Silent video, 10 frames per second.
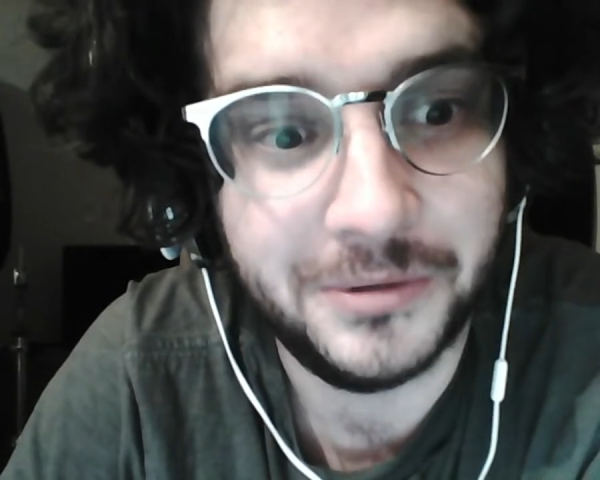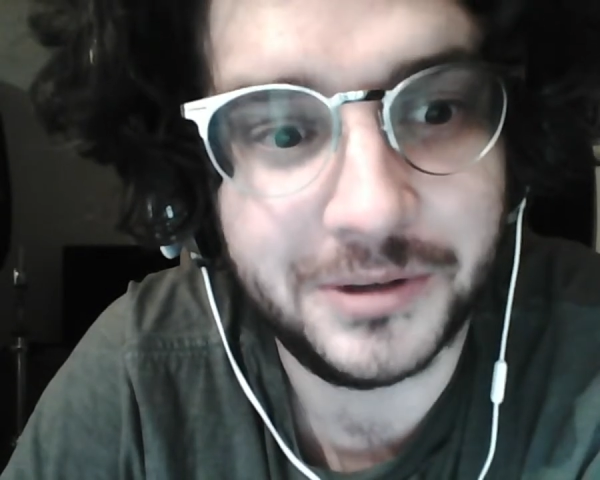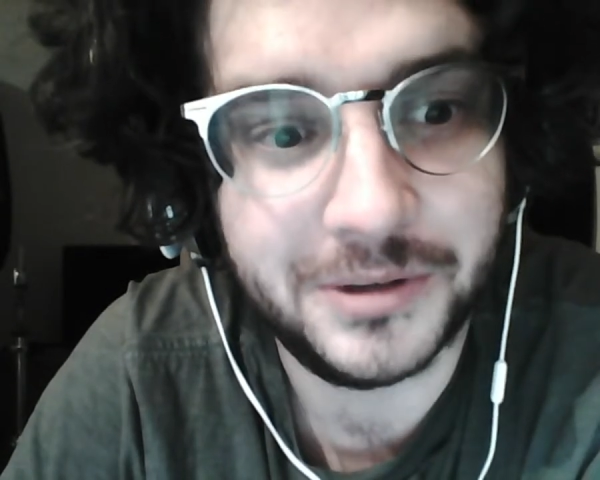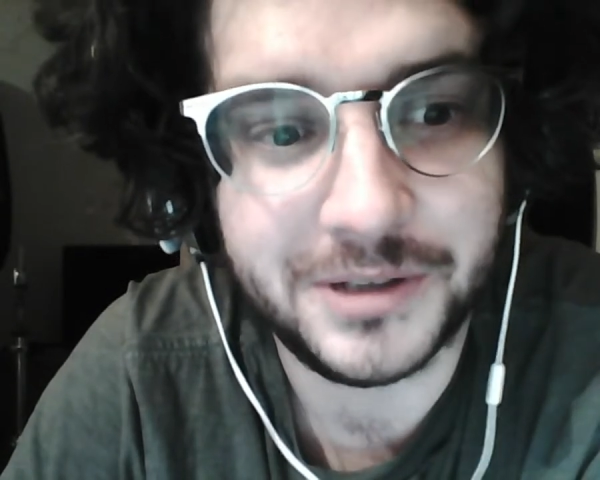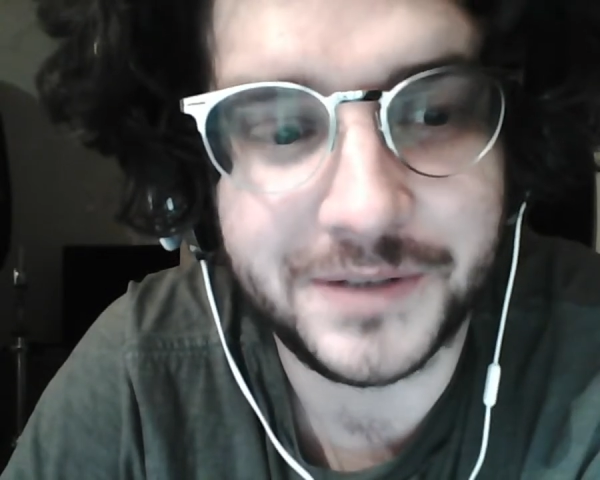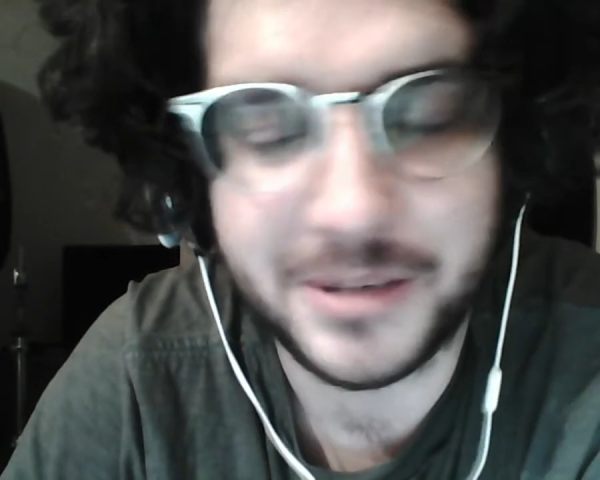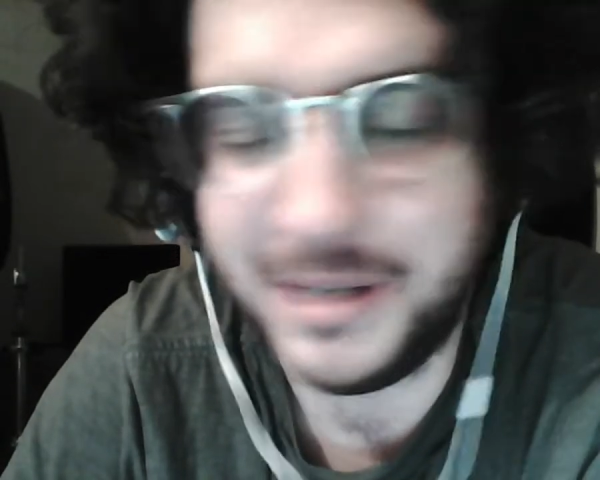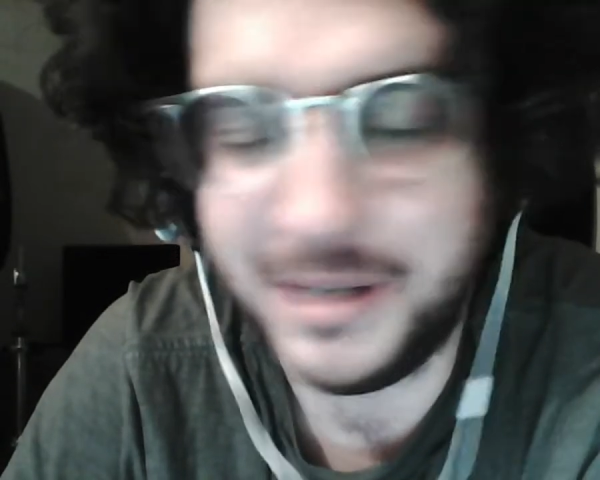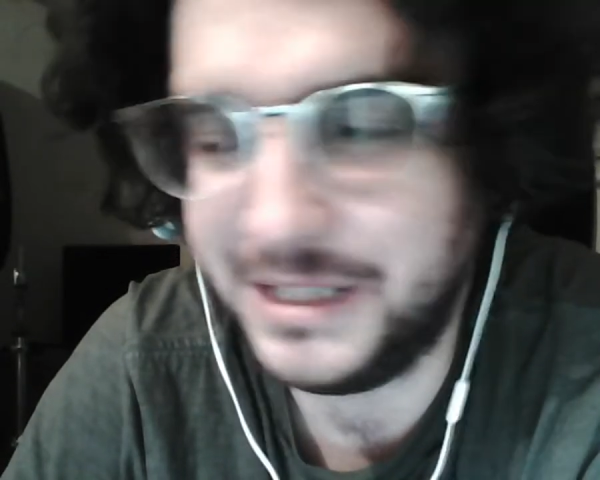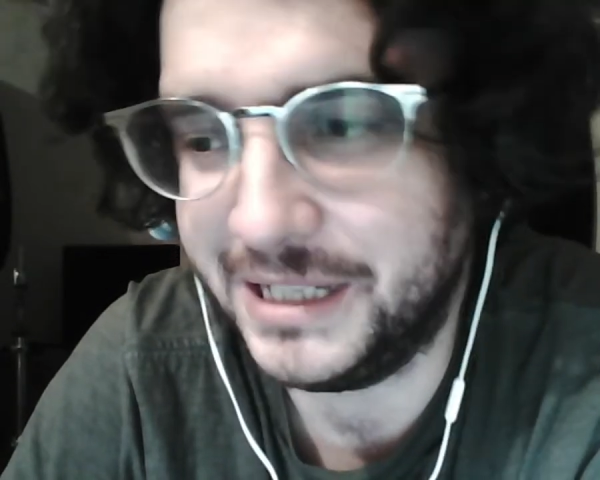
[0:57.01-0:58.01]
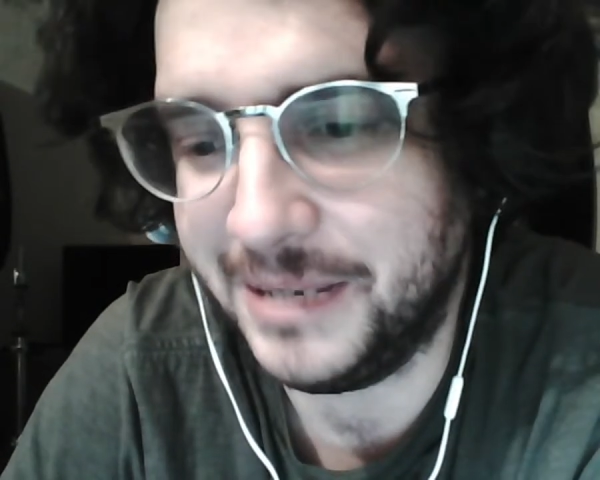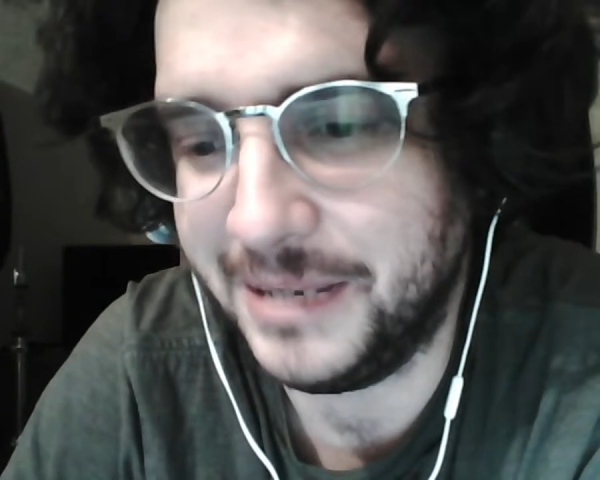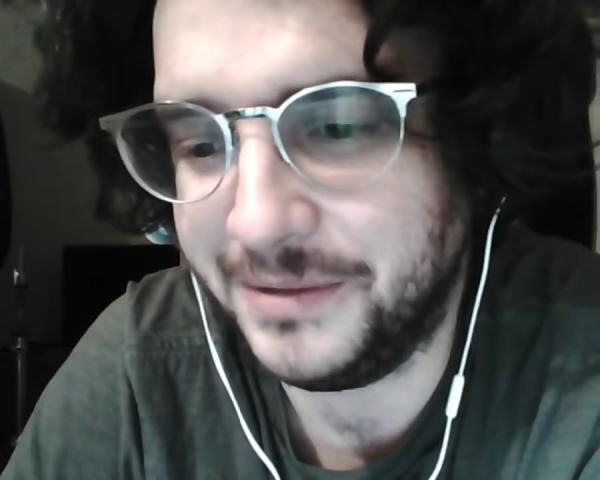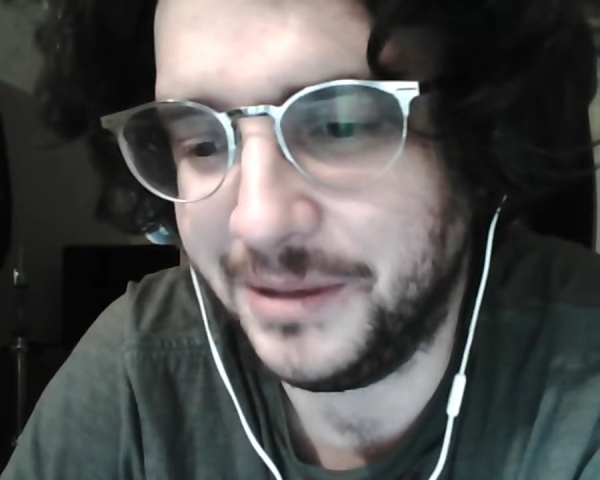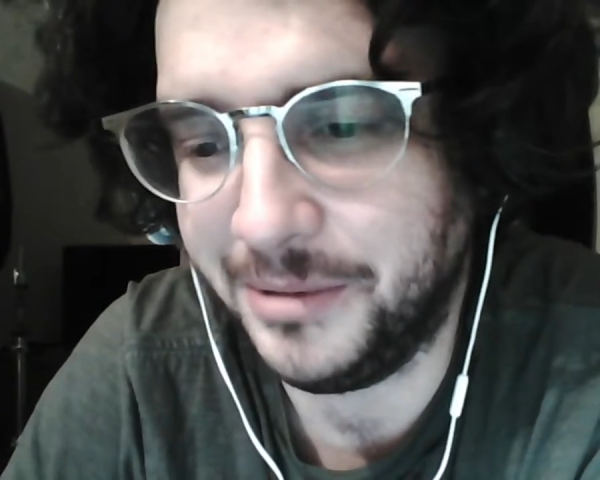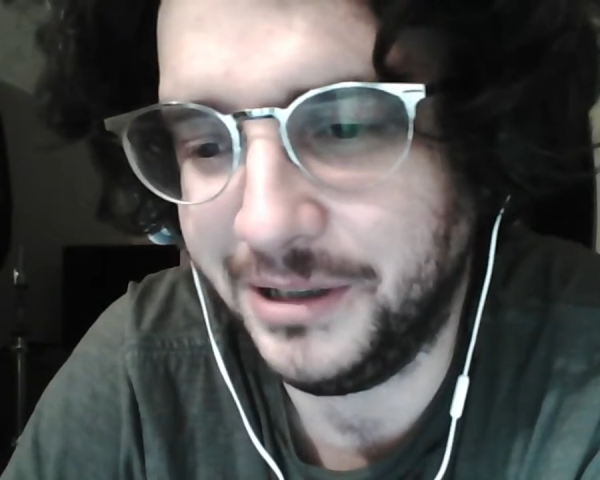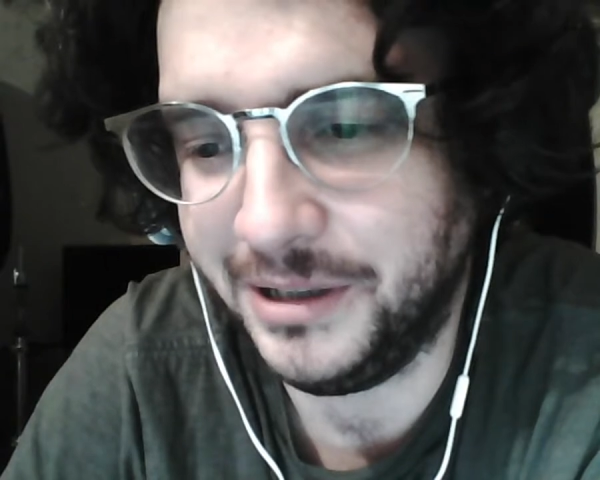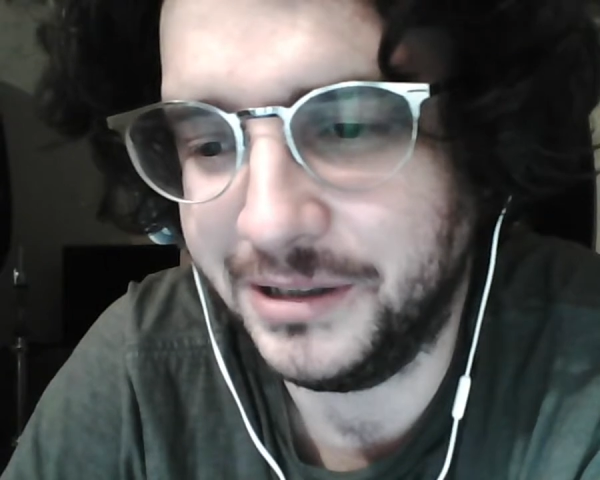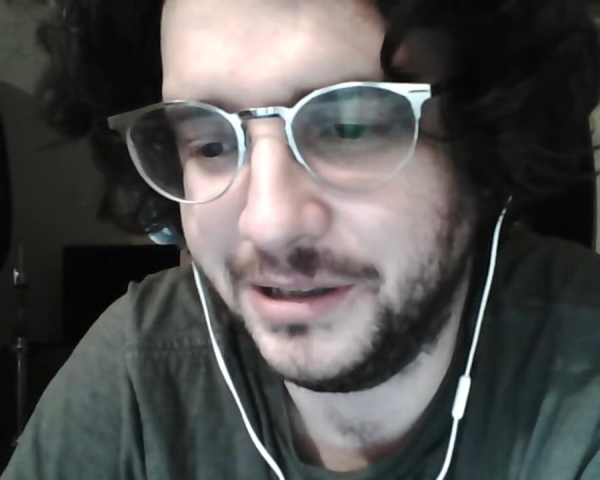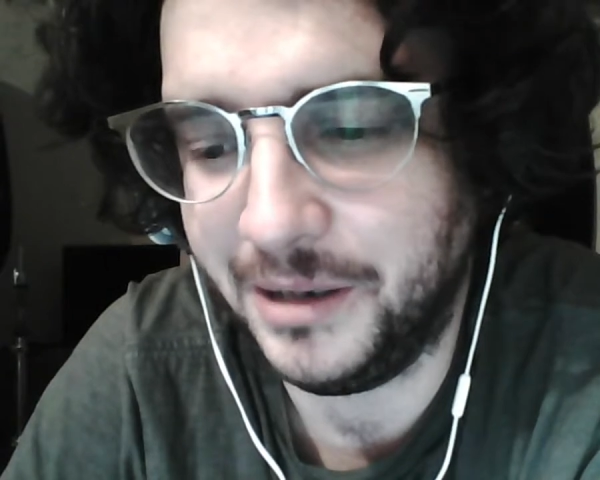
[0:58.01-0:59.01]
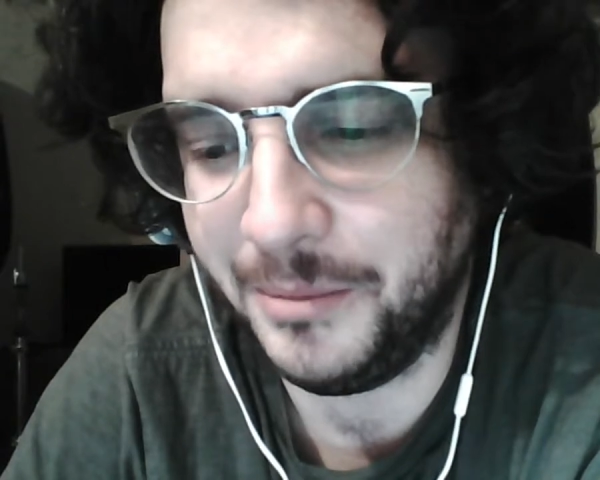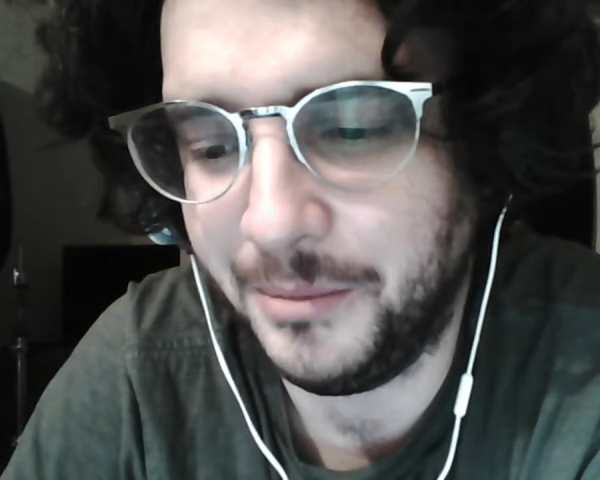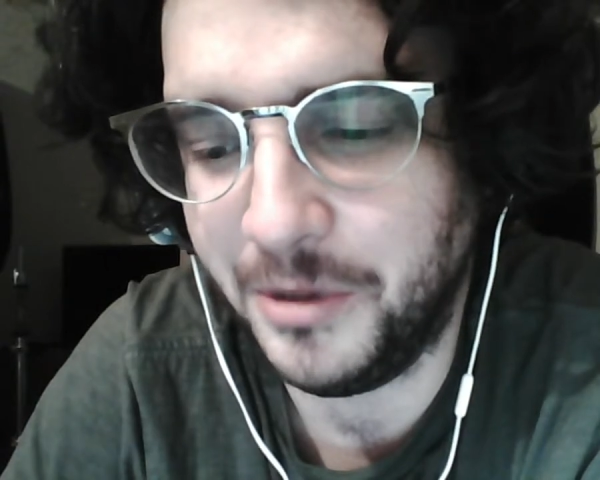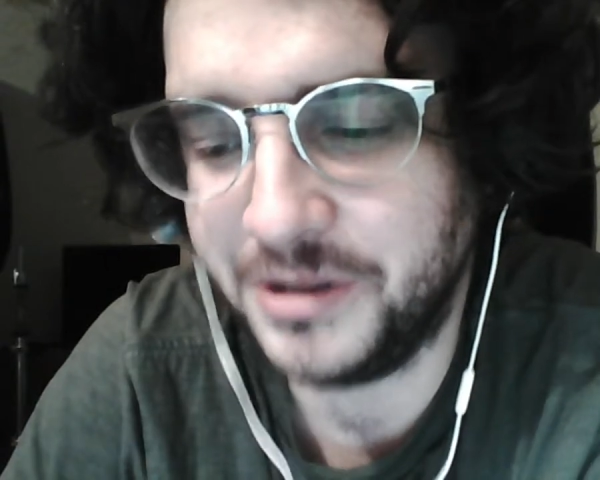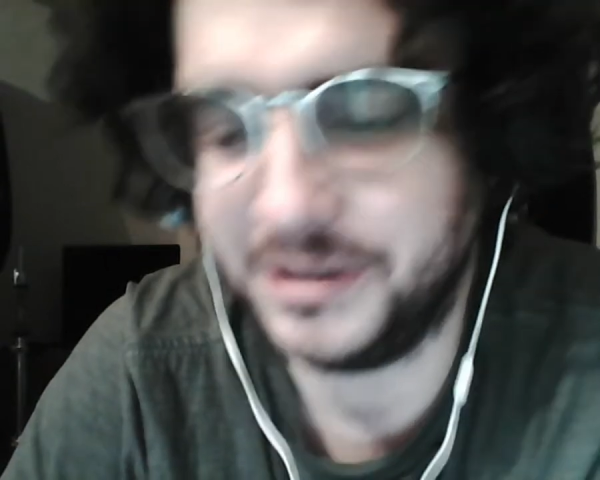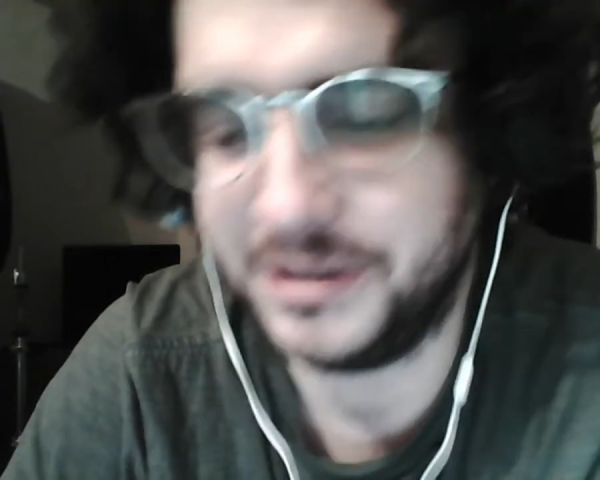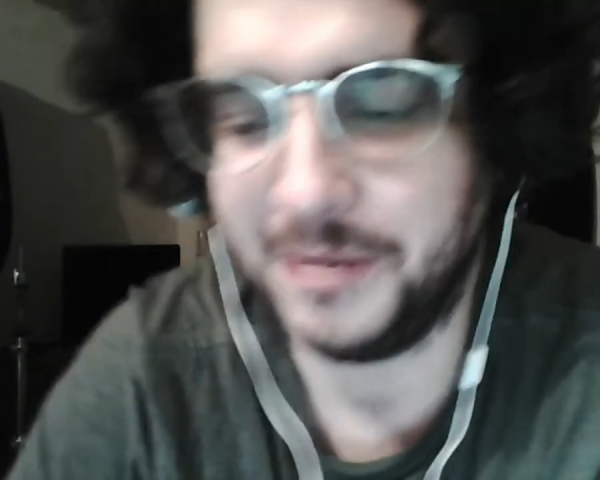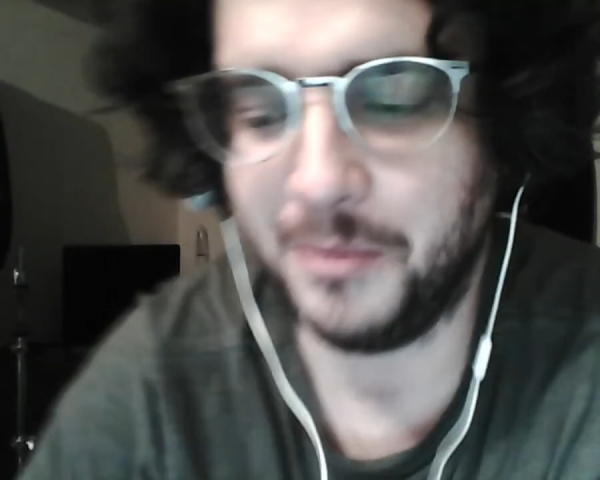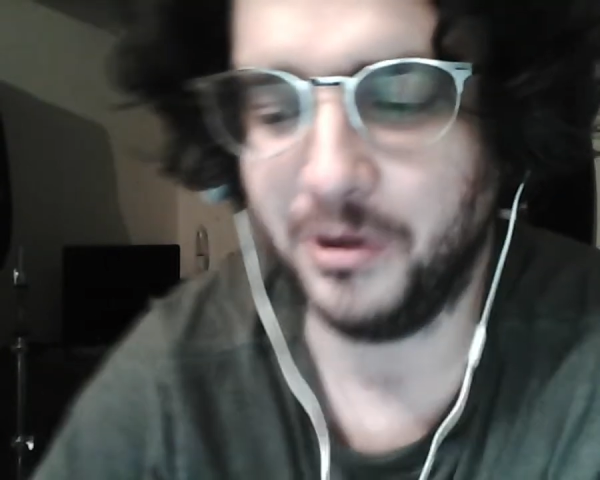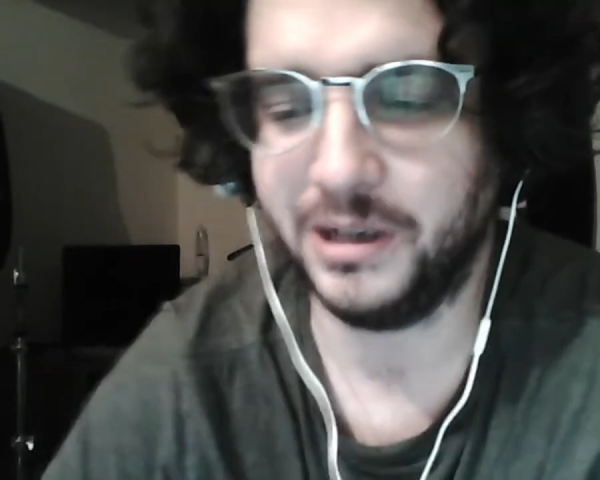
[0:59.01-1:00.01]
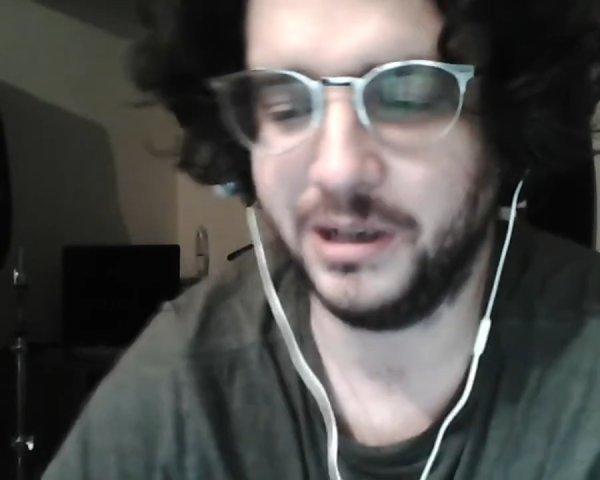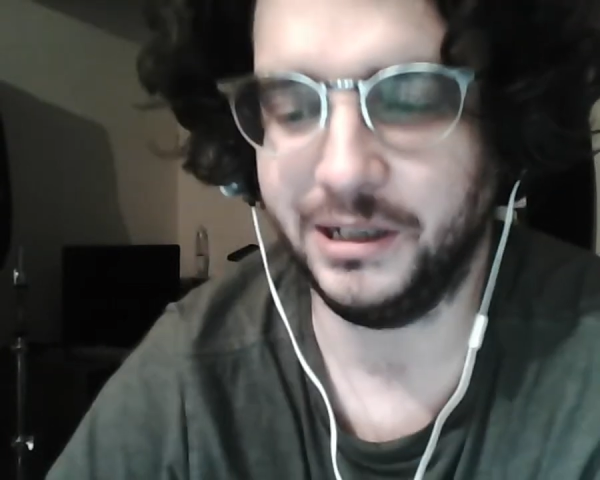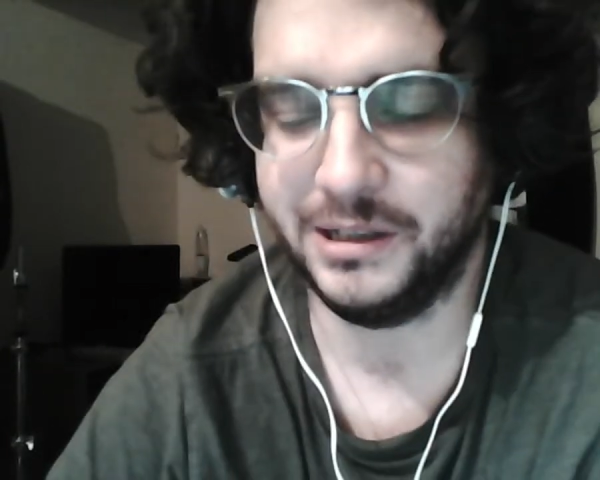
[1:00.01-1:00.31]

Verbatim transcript: Because obviously I'm an indie game developer, and most of the time I'm working